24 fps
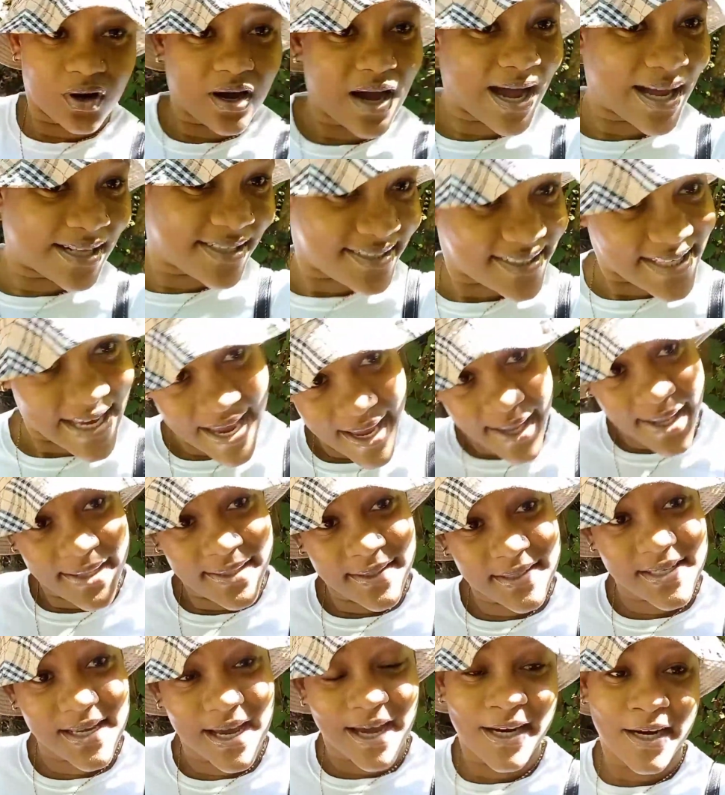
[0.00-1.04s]

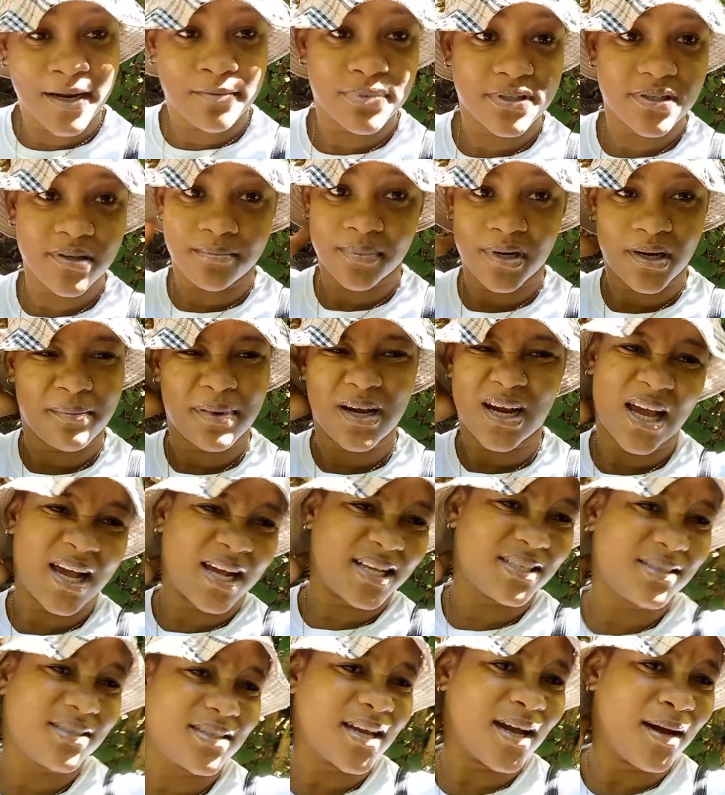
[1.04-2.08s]
content and them something them not
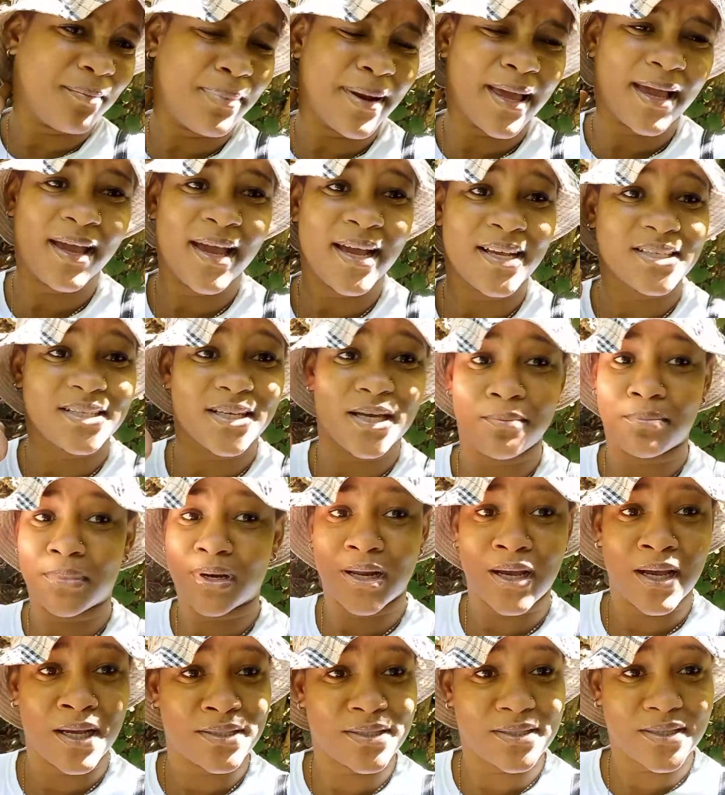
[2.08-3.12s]
stop like i said me
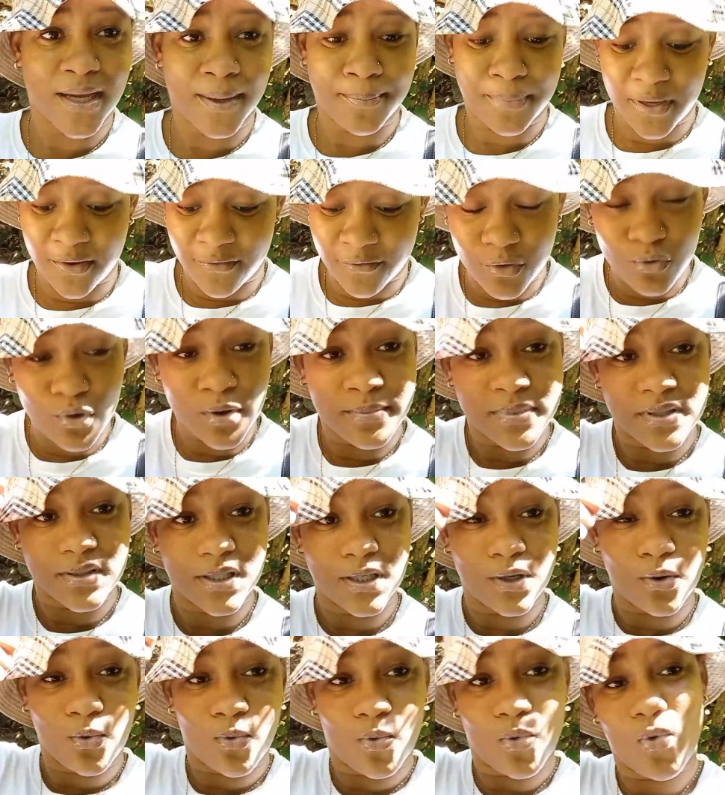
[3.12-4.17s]
not stop even though i'm still
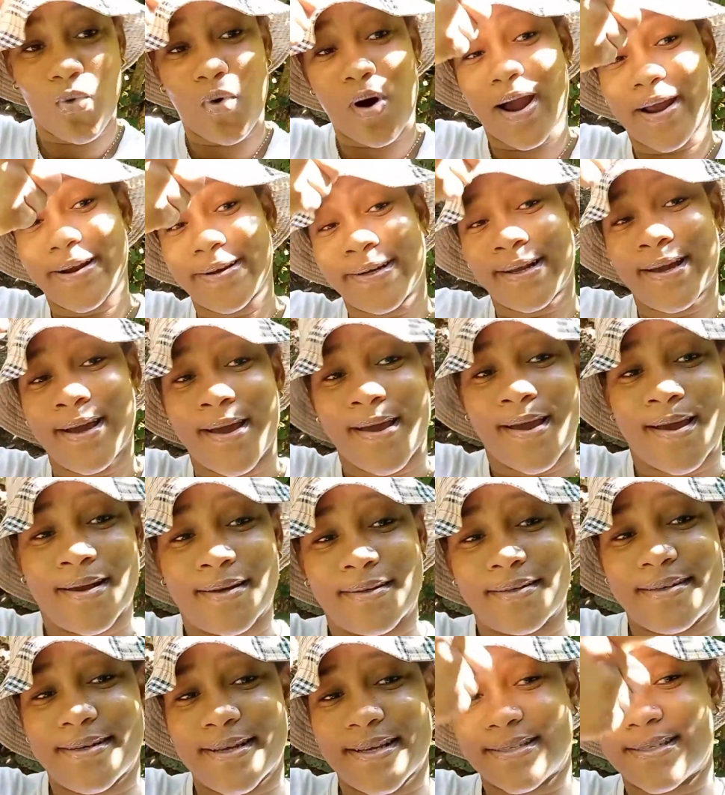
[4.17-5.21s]
the one
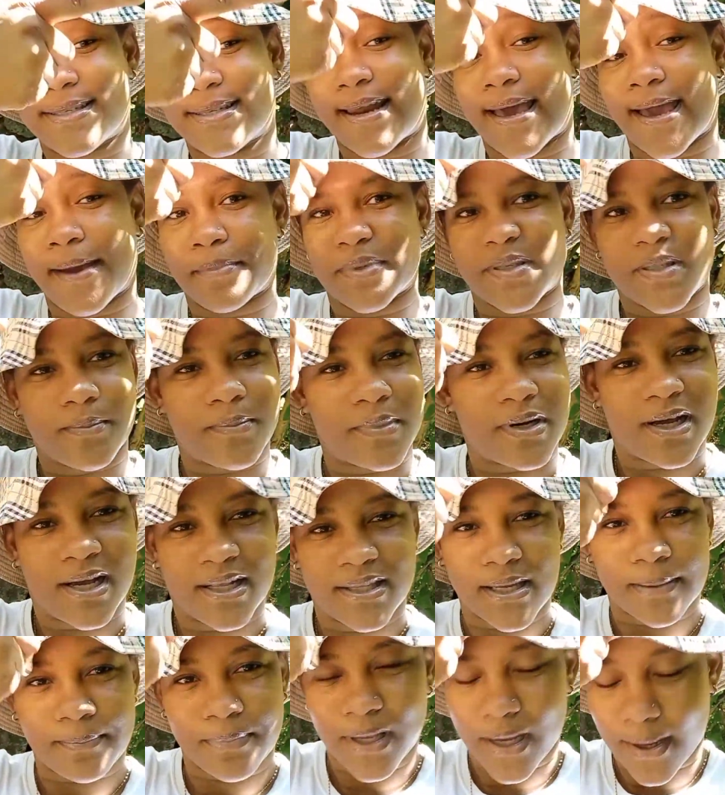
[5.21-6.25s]
dislike me, so me not
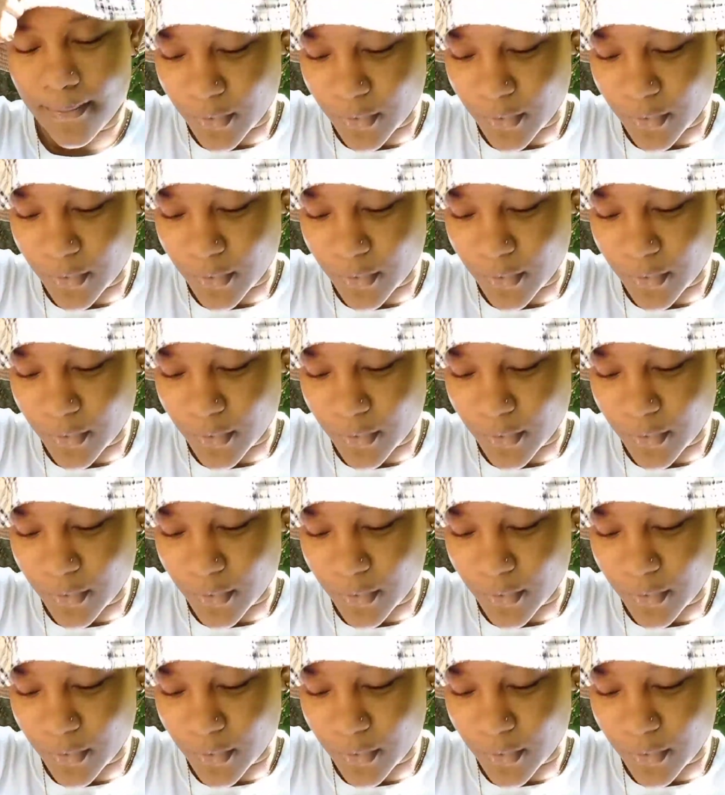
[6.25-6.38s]
tap tap